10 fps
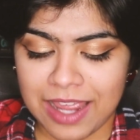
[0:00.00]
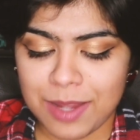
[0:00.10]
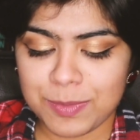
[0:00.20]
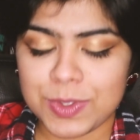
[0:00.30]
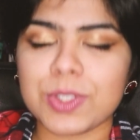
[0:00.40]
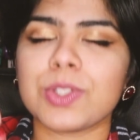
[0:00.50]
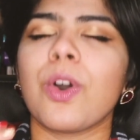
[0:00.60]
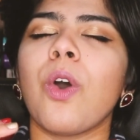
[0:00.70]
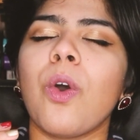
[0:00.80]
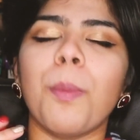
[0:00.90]
I'm
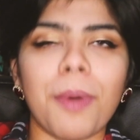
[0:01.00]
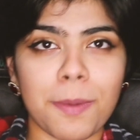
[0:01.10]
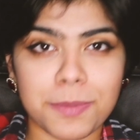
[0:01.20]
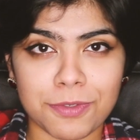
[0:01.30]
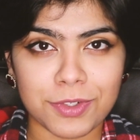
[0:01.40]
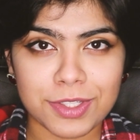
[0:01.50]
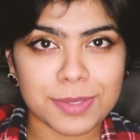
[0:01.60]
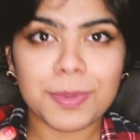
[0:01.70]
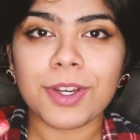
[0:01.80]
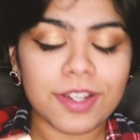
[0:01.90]
so pumped for
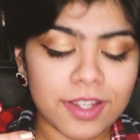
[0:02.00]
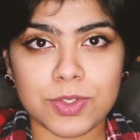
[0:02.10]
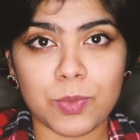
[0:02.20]
this book.